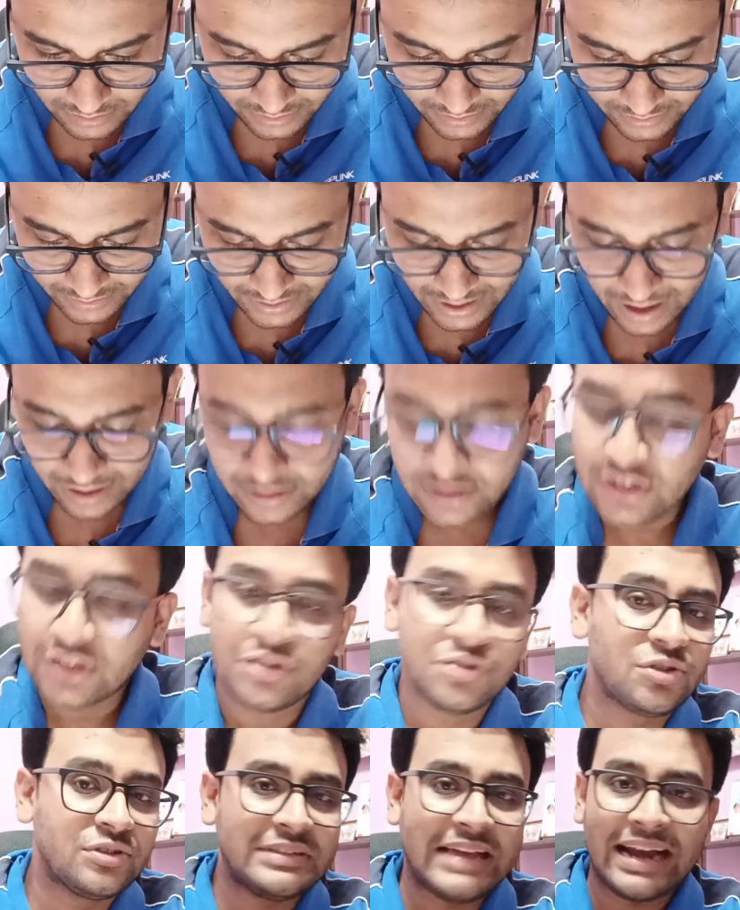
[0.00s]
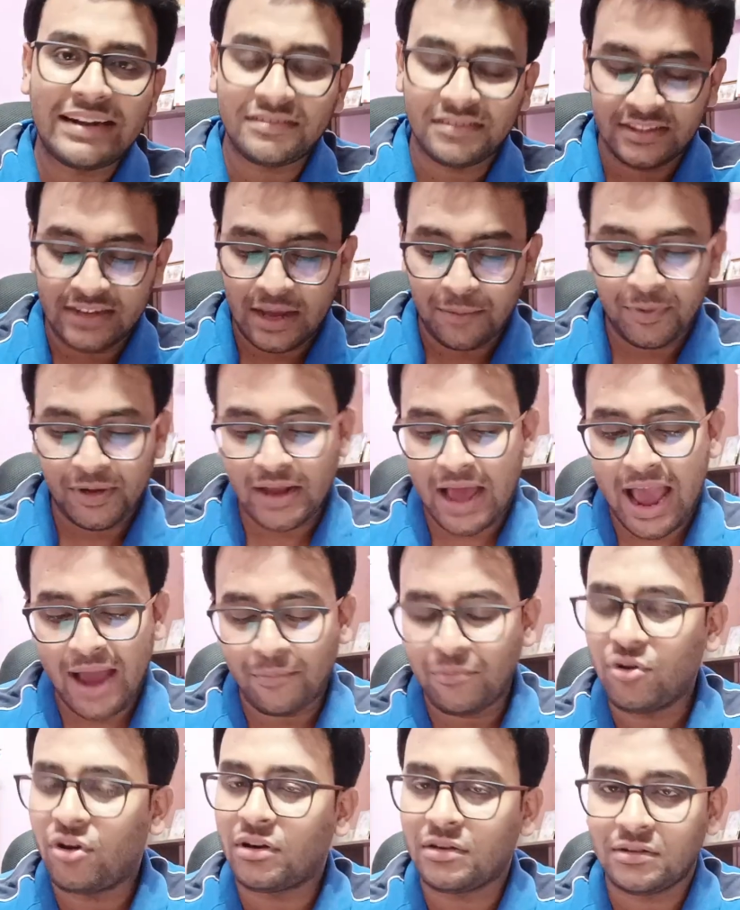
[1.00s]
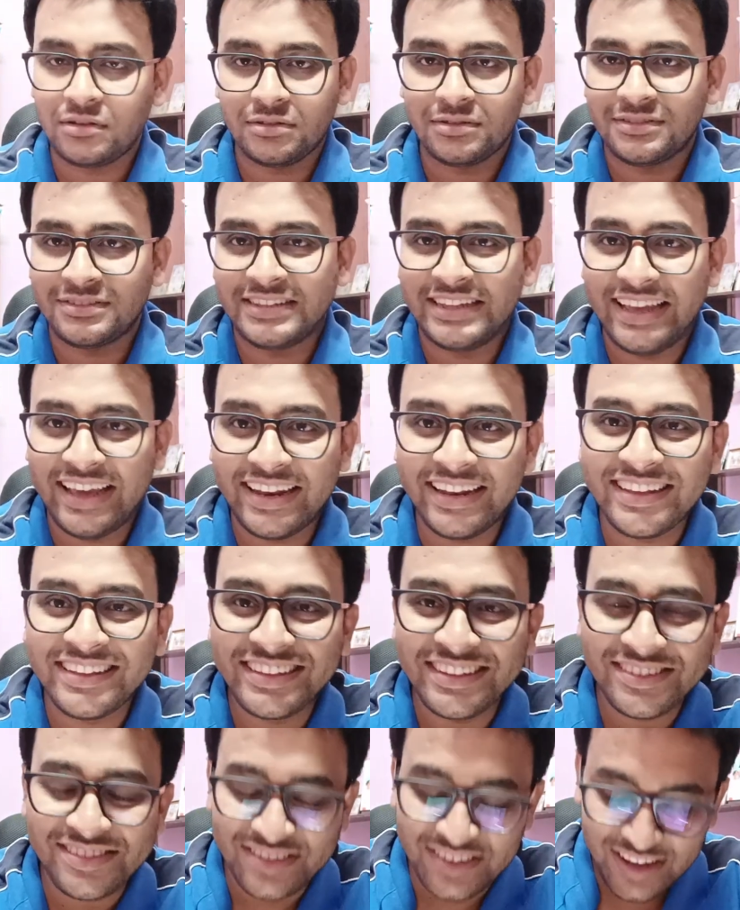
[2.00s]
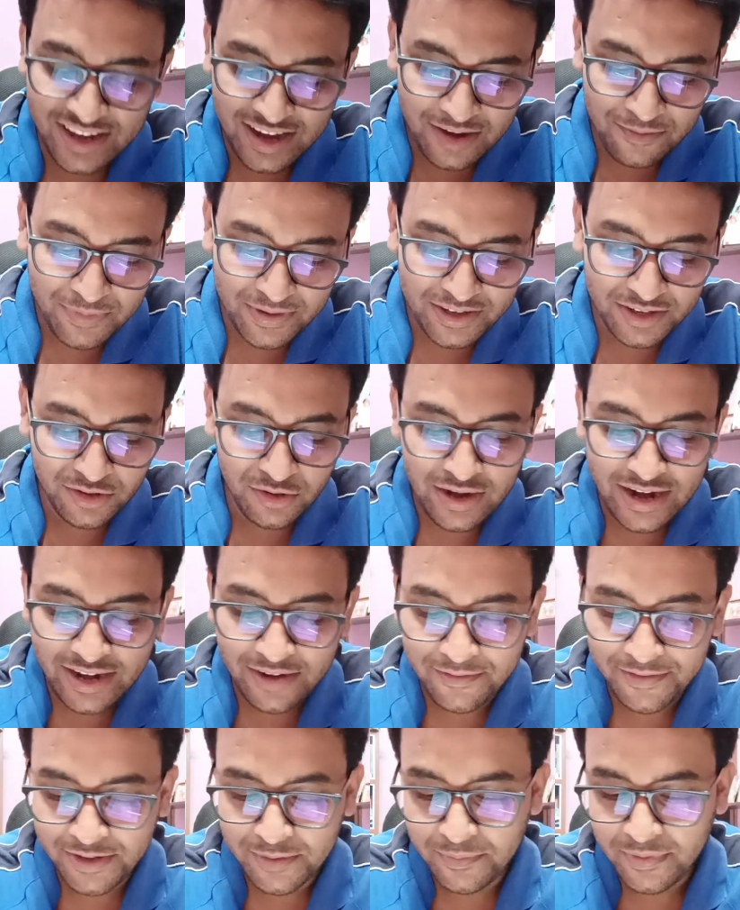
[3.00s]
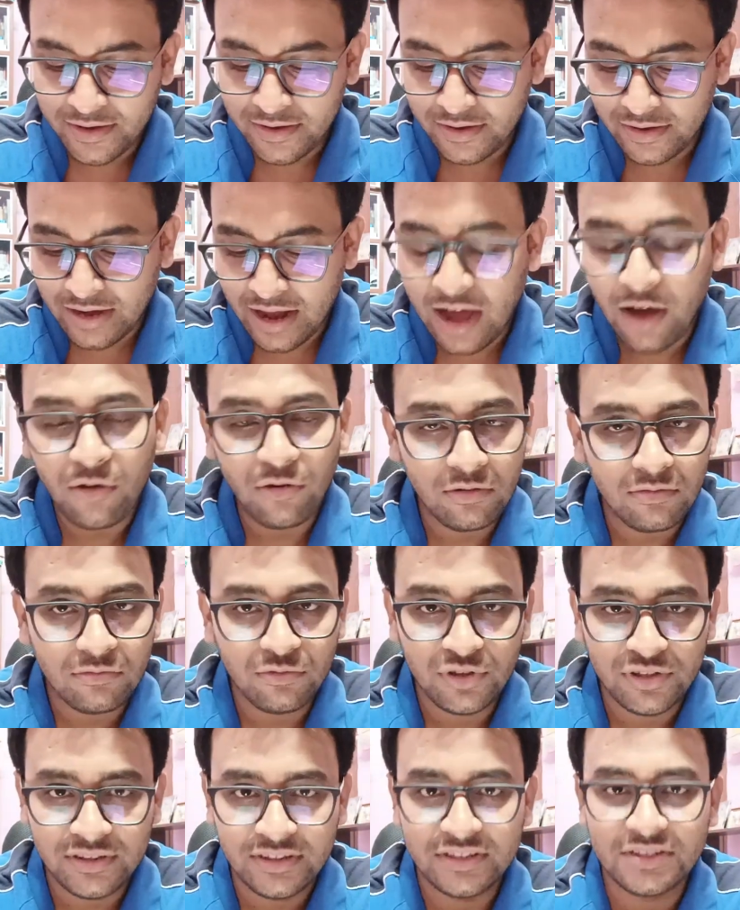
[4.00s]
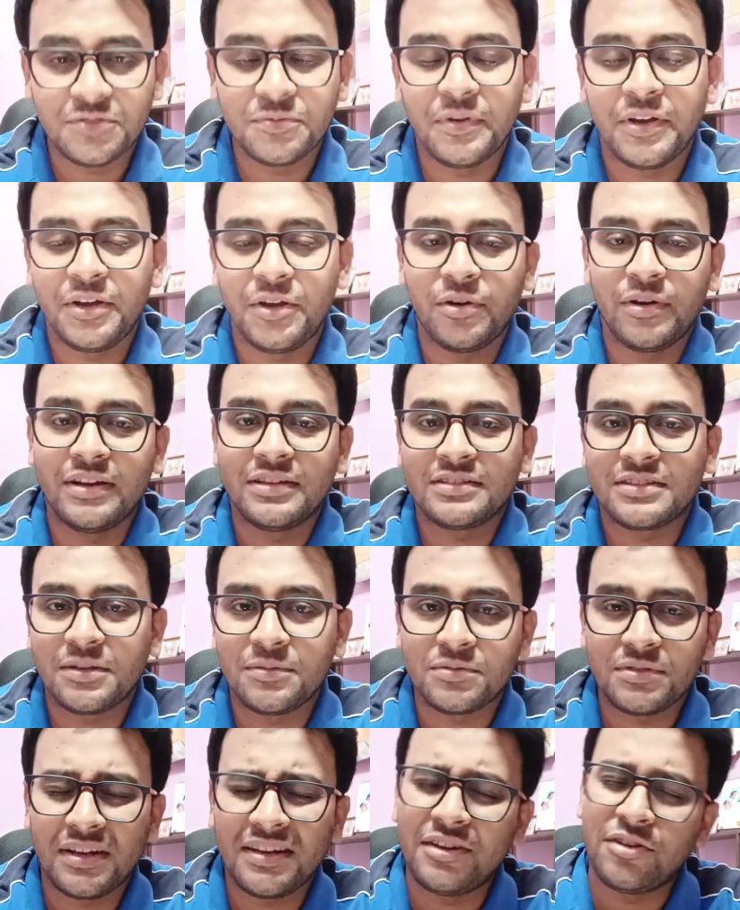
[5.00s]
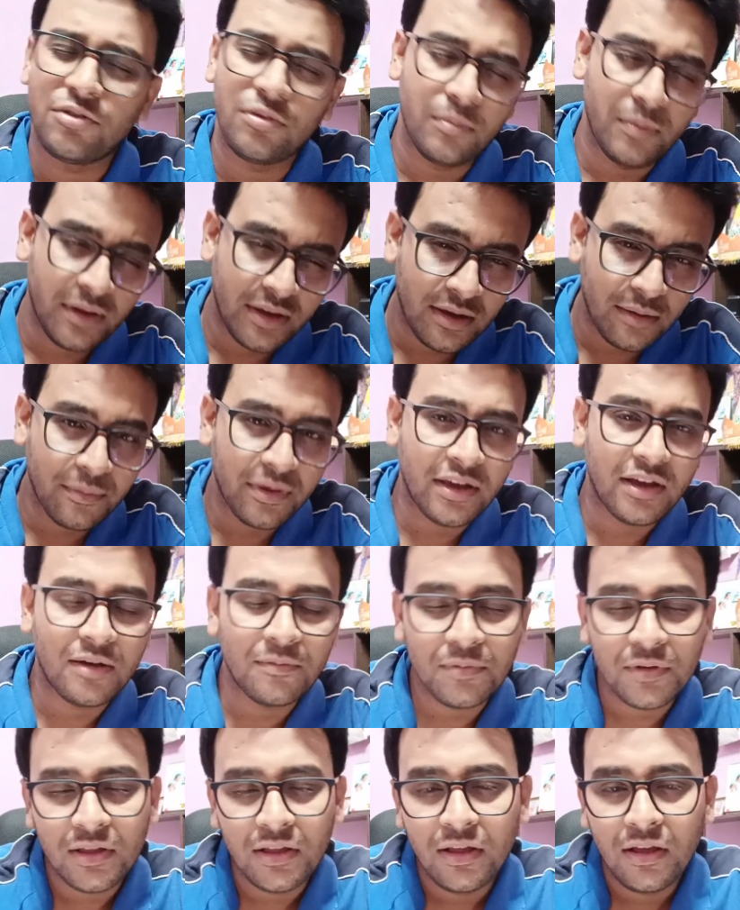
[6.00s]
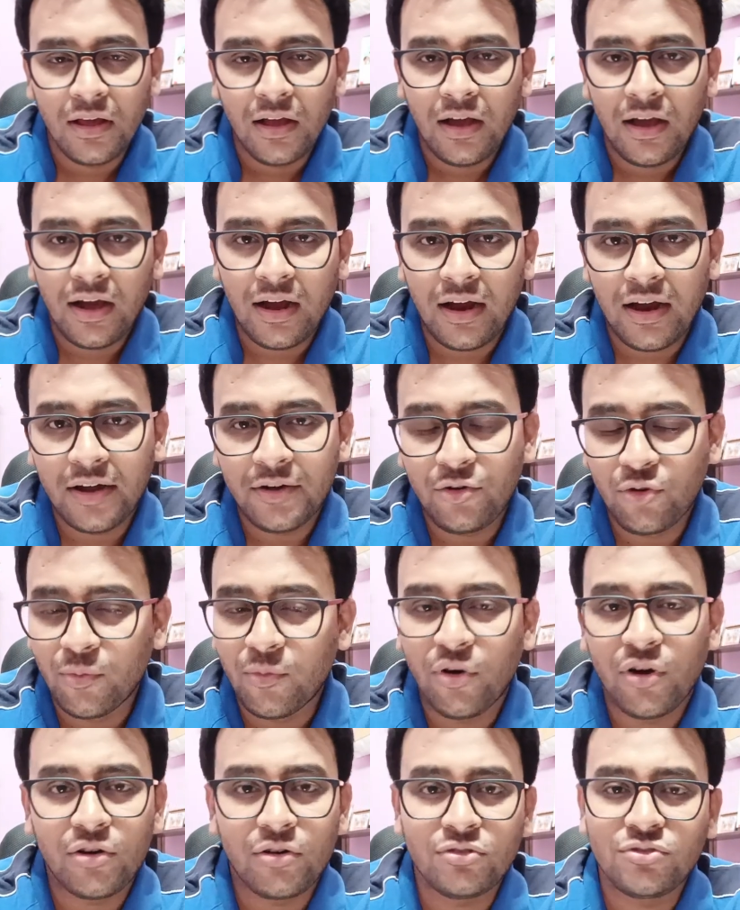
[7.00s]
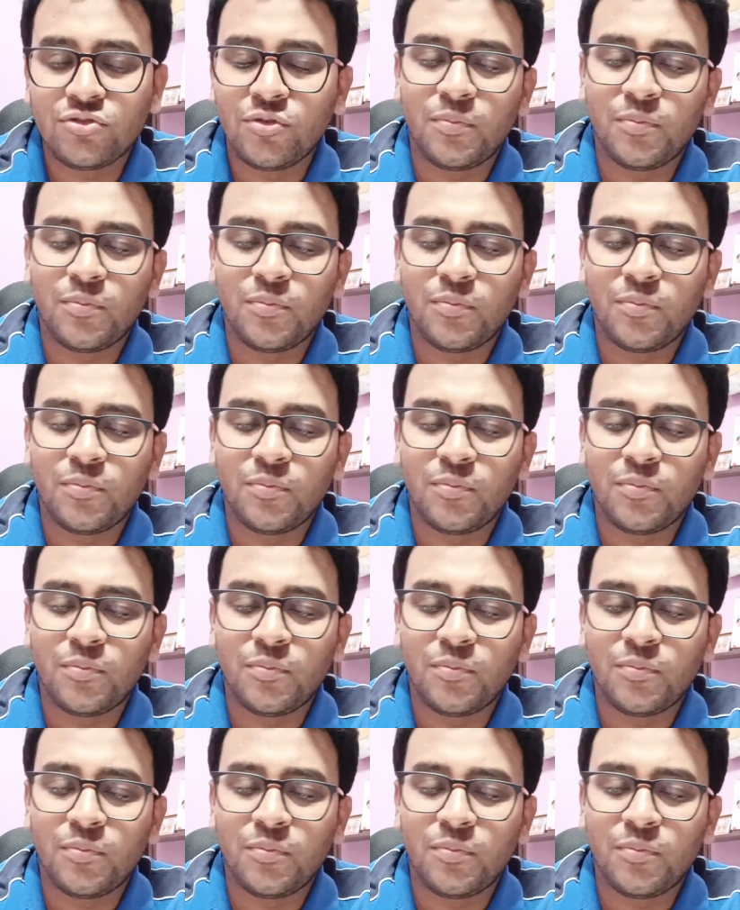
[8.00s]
Yeah, so that's it. I mean, I am not sharing this particular advertisement now with this video description. It will be coming up tomorrow.